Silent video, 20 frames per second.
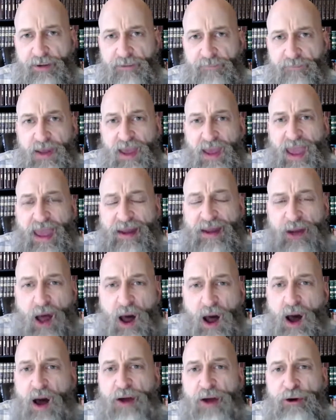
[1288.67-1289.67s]
and
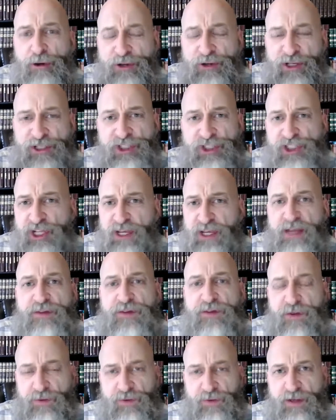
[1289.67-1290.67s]
honor to Jesus,
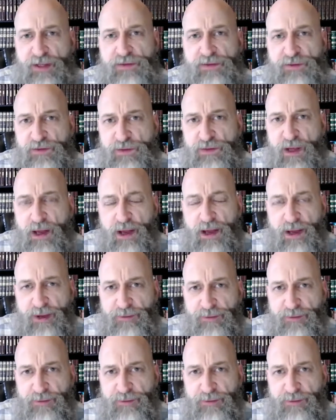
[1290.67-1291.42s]
his son.